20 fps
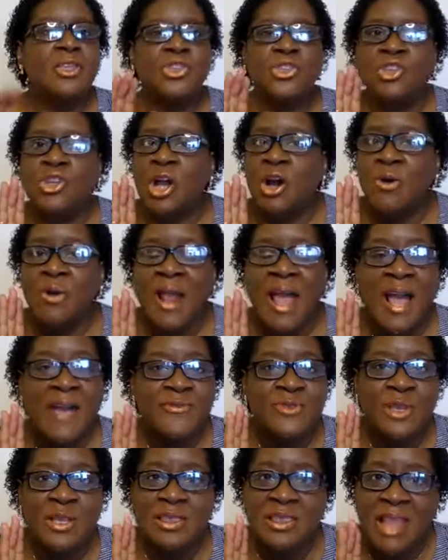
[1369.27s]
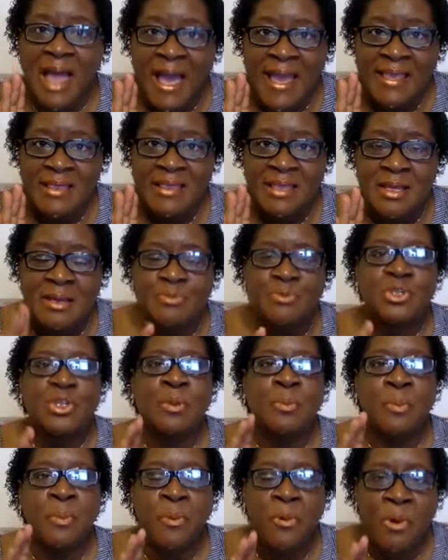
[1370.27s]
you don't have to like them
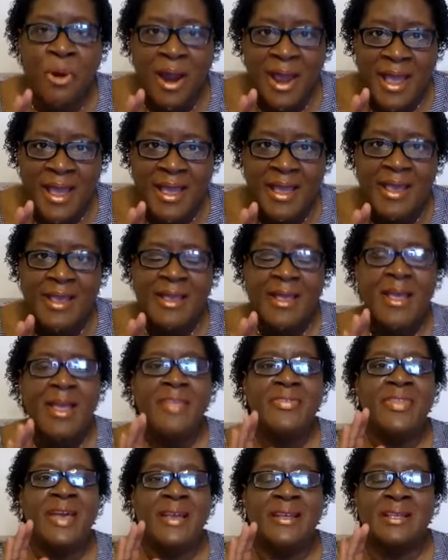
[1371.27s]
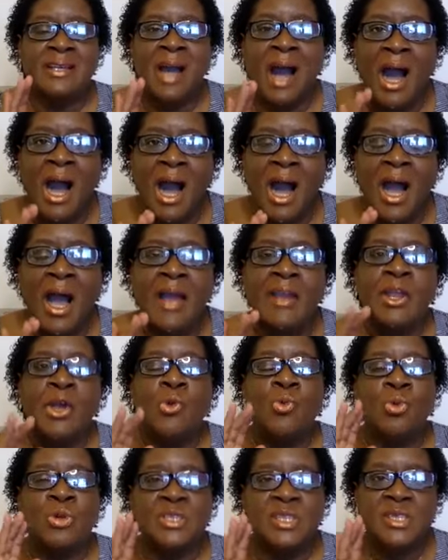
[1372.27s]
to pray that God
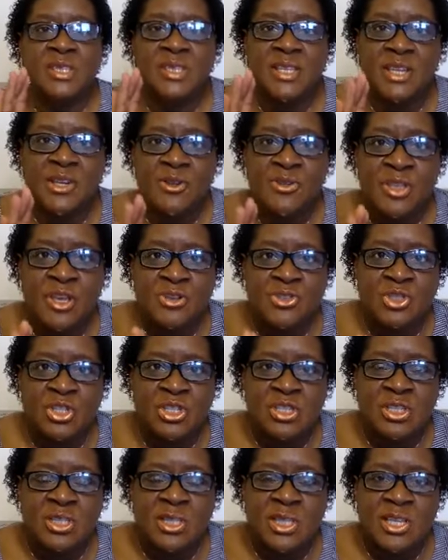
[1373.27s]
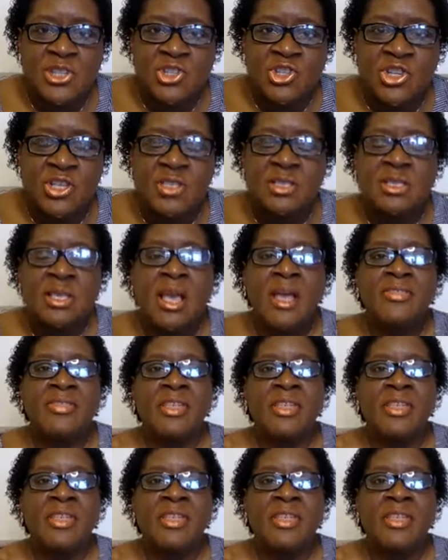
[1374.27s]
would steer their decisions,